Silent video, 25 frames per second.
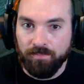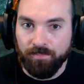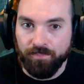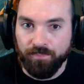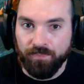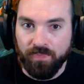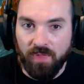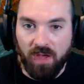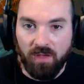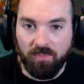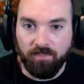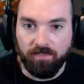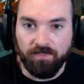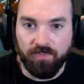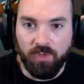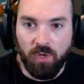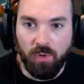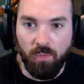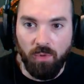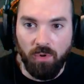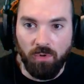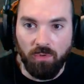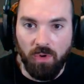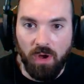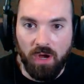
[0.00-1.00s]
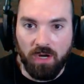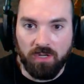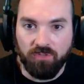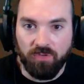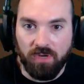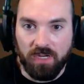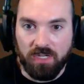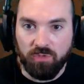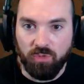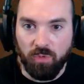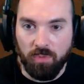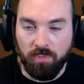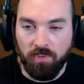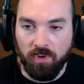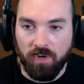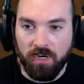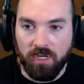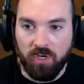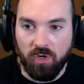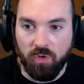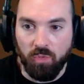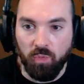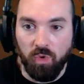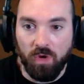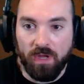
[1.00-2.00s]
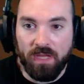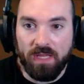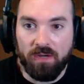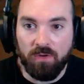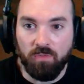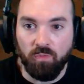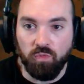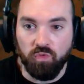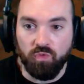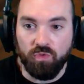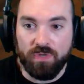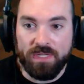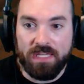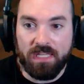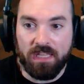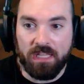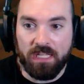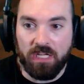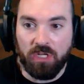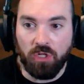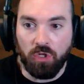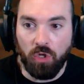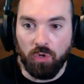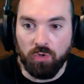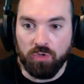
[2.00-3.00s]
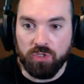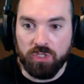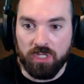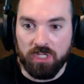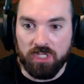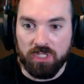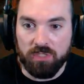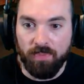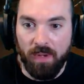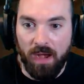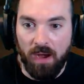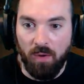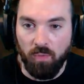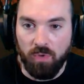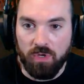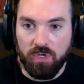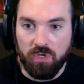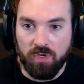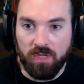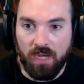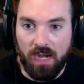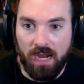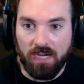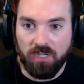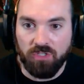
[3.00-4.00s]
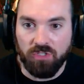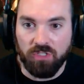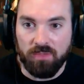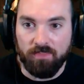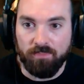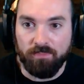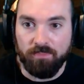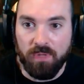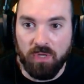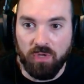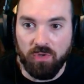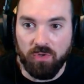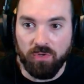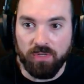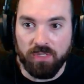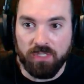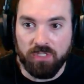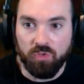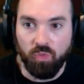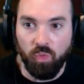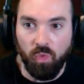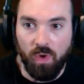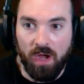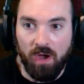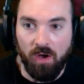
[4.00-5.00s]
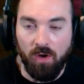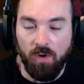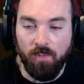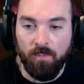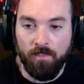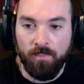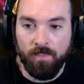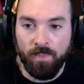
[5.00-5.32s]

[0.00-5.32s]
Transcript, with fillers: No, no more rock drakes. We're pretty good. We're getting really close to the spot where you can actually build as well.